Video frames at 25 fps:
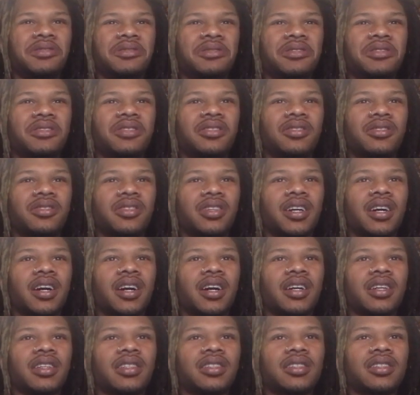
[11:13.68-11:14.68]
Oh
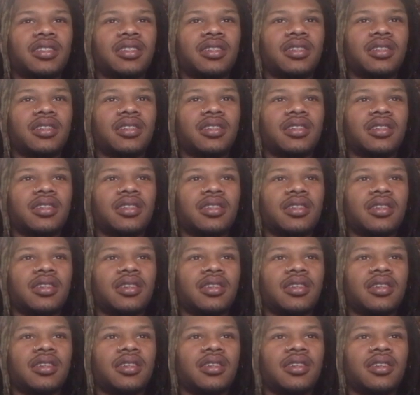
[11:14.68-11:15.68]
gosh.
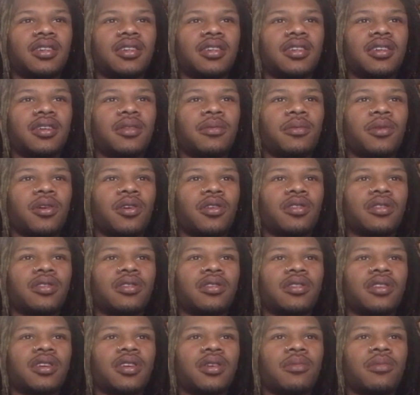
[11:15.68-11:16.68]
Come on,
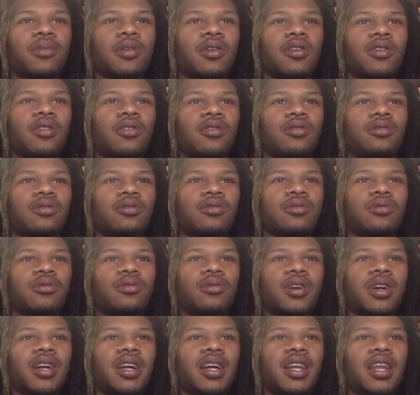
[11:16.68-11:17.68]
come on.
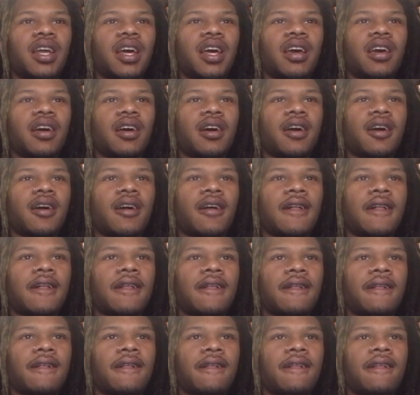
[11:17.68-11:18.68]
Where it at? Uh.
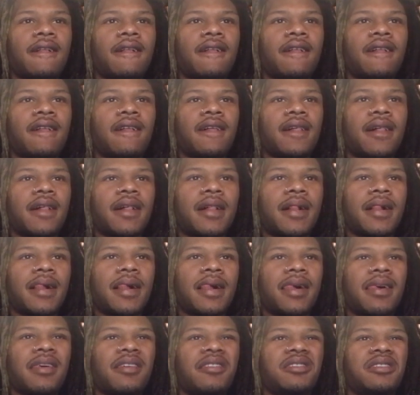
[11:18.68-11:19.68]

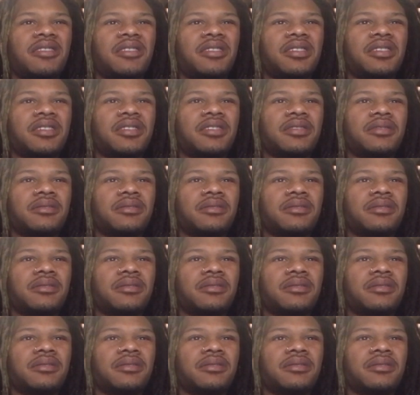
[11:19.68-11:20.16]
Uh.